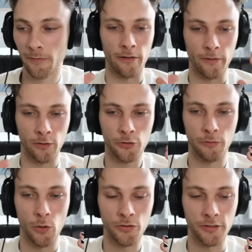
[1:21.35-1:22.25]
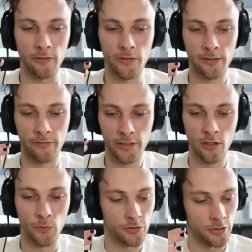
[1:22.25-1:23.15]
The original poster of this
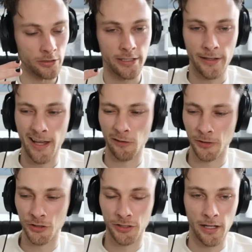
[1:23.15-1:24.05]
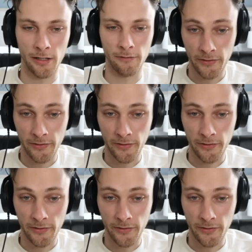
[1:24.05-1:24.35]
video was generally in that region of